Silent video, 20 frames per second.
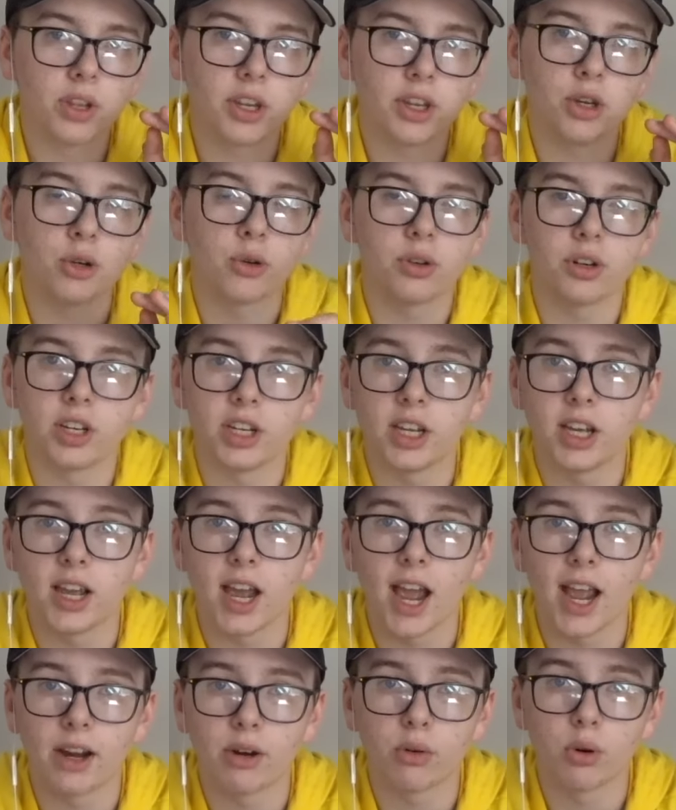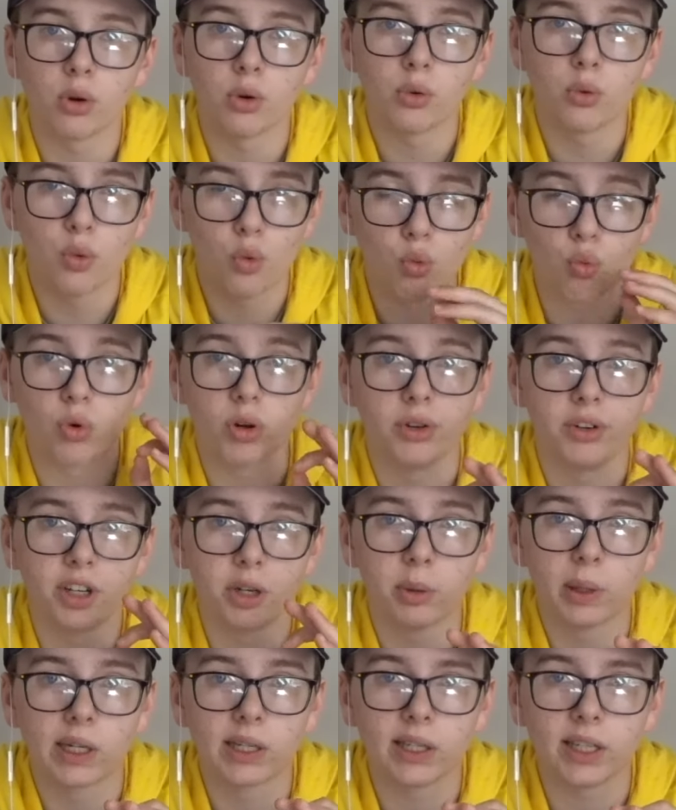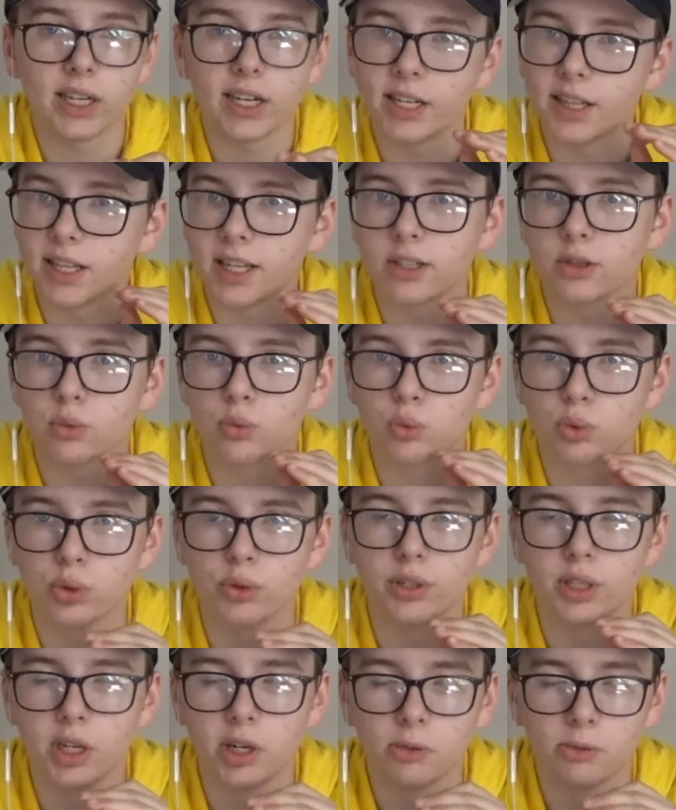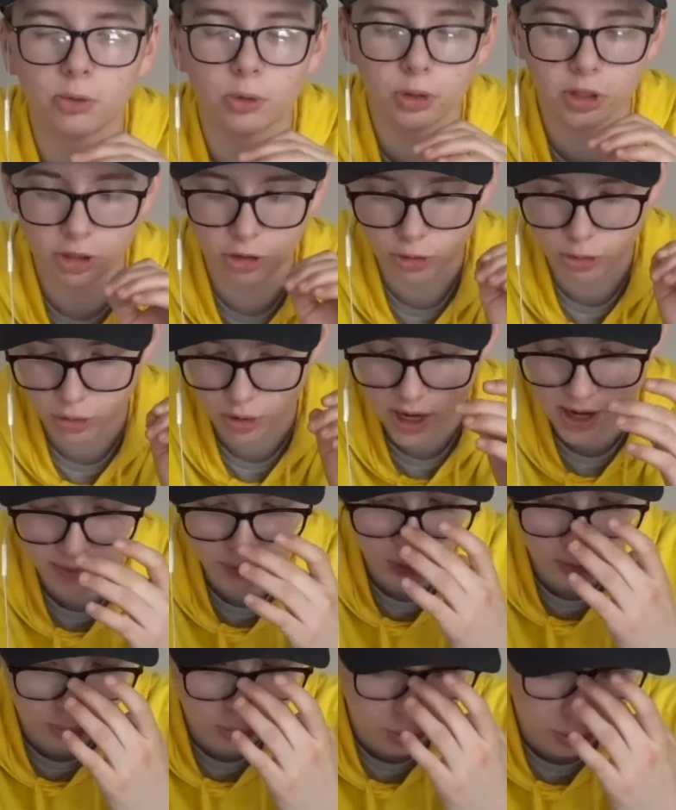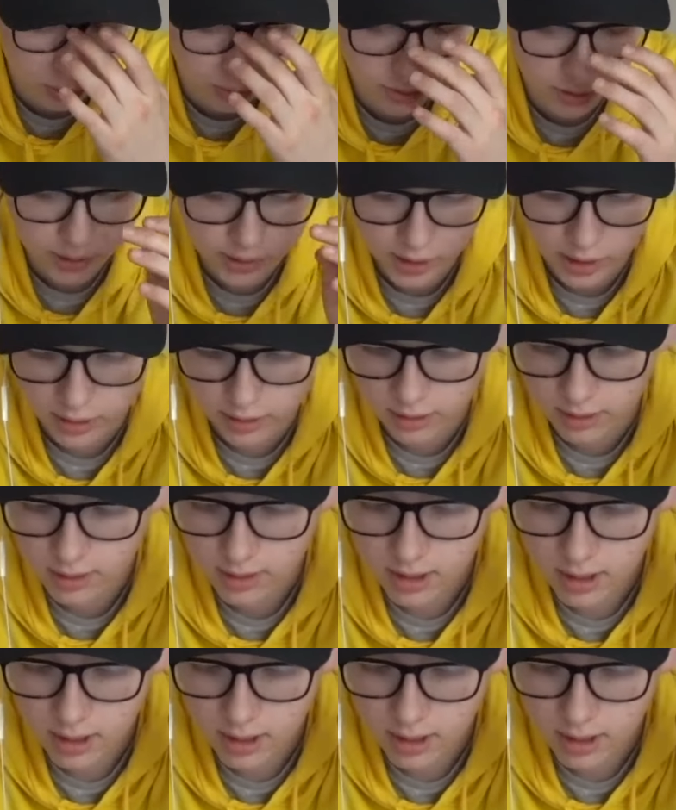you can get aggro really quickly, and that's really helpful in a draft or pre-release setting.